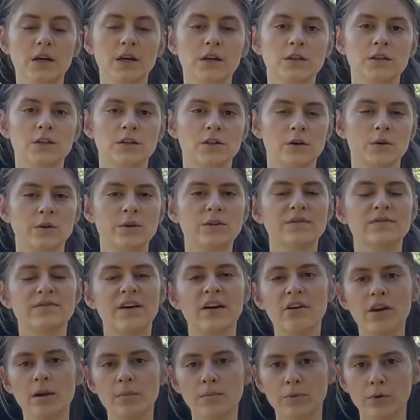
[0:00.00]
So it's
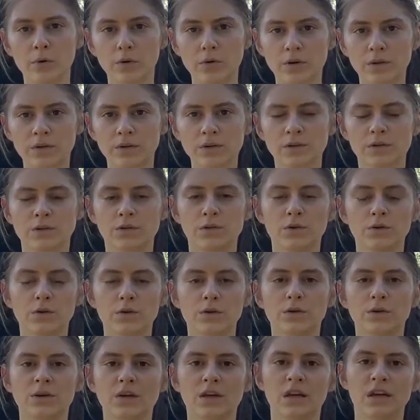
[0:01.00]
very important
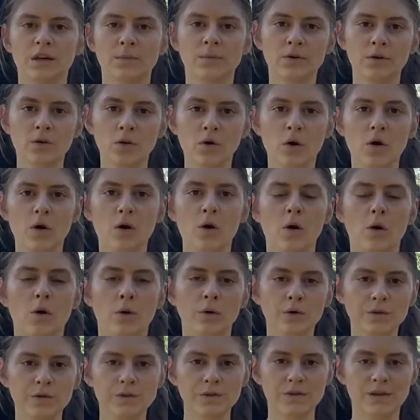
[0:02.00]
to keep your
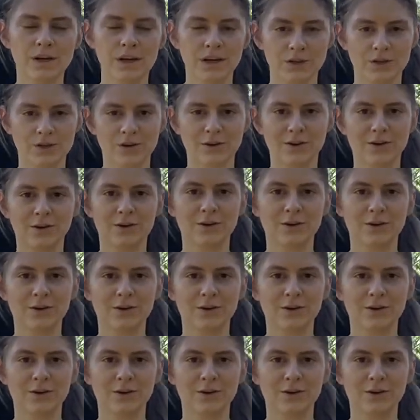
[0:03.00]
horse teacher,